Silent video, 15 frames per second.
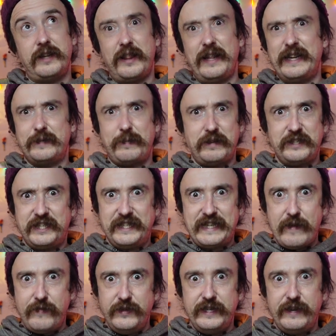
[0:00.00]
I think it's about
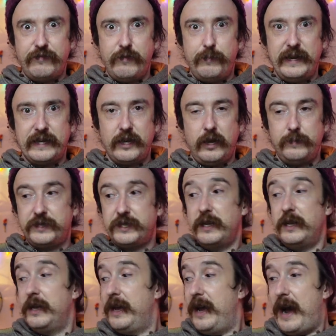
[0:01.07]
seven different pickups,
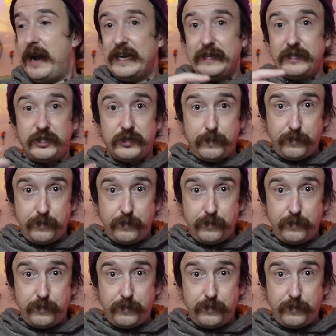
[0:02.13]
and he